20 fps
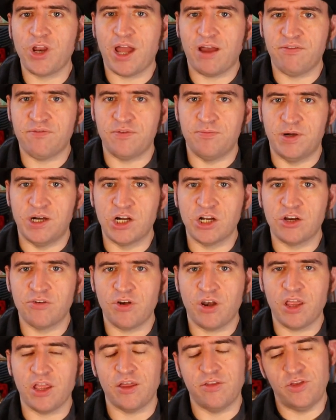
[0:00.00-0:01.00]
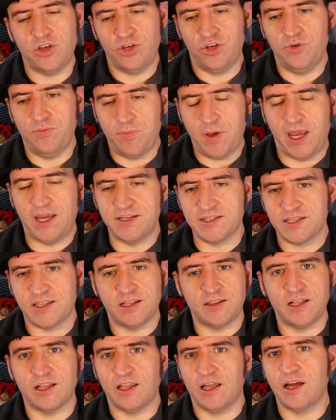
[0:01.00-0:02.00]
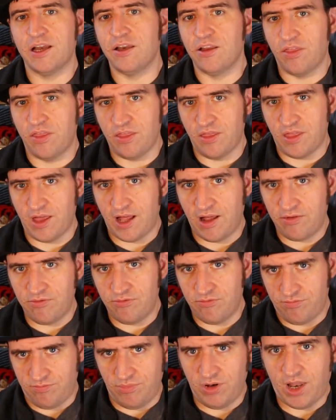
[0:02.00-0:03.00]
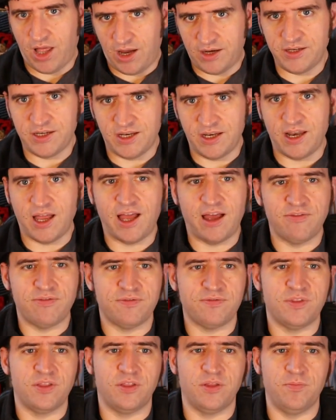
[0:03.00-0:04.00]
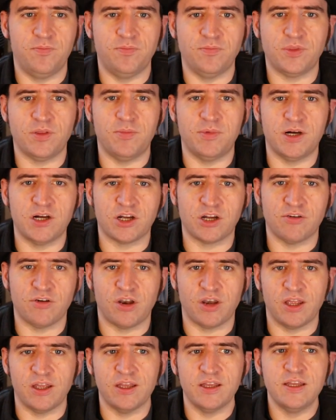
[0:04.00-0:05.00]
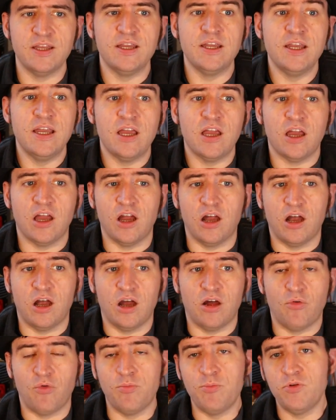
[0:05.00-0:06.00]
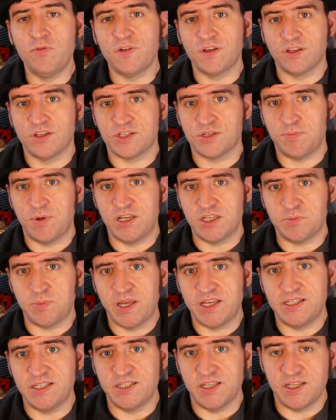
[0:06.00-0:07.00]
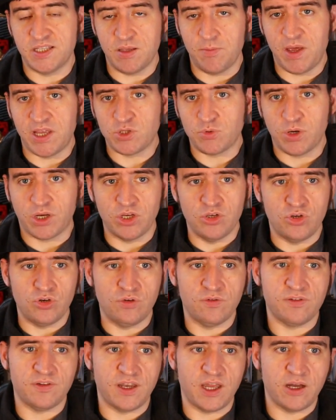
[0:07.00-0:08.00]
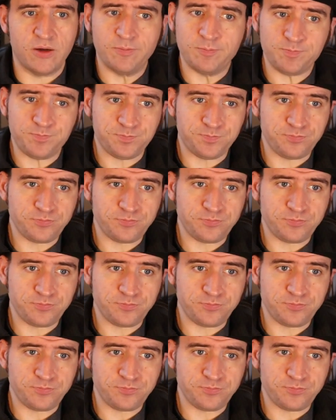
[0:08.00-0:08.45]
would have a marker on it, and then you pasted the line, and that line didn't have the marker on it. Removing the spaces is the best we can do for now.